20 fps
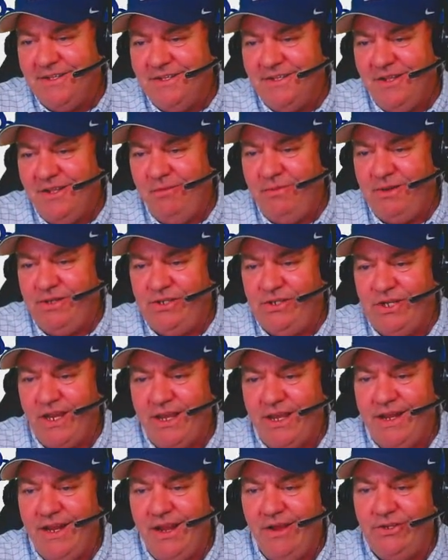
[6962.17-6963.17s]
I'll be
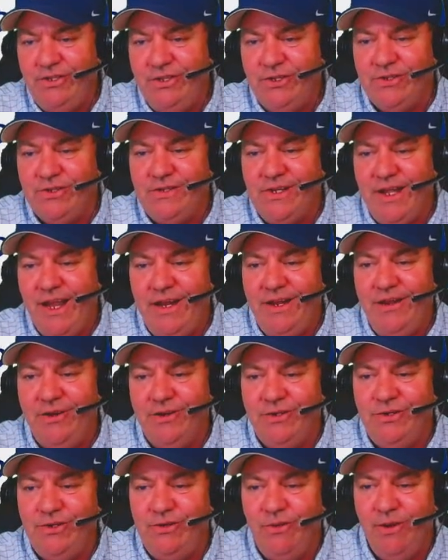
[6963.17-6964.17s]
checking out your site
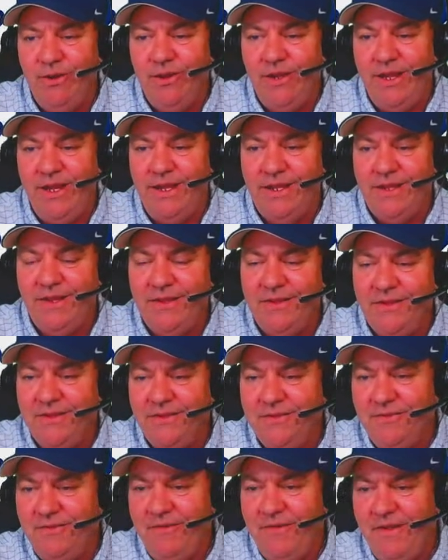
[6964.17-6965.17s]
here shortly,
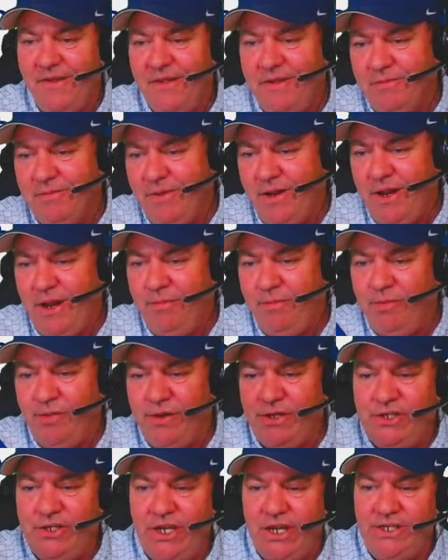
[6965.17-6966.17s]
but I
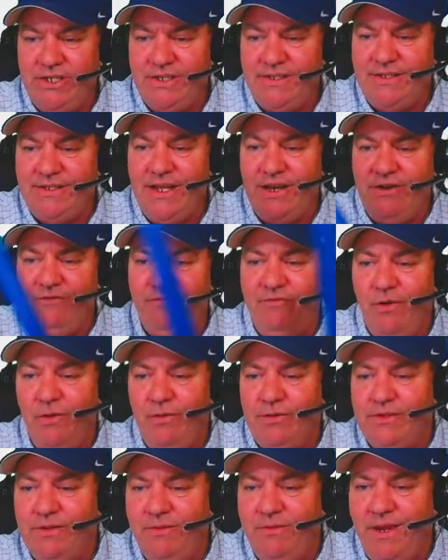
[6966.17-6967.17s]
appreciate you sending
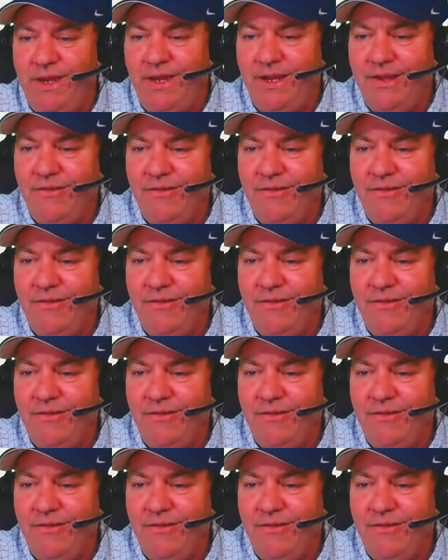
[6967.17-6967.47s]
folks to me.